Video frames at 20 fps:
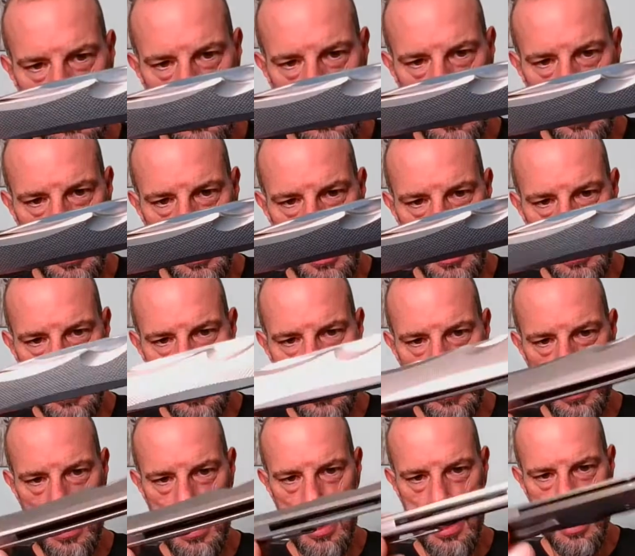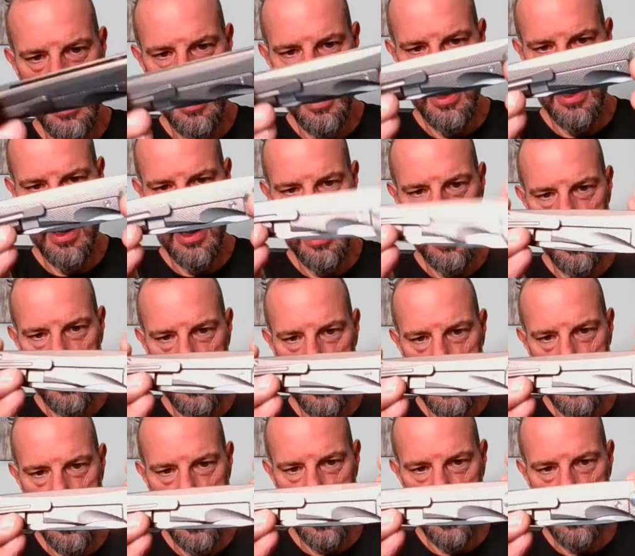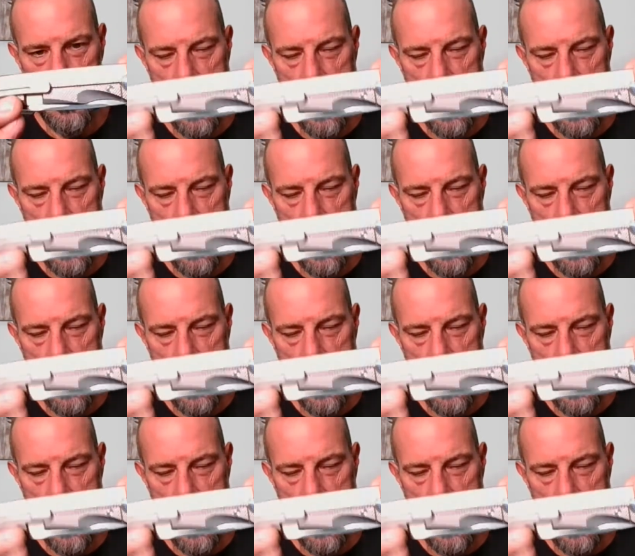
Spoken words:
on this. This thing is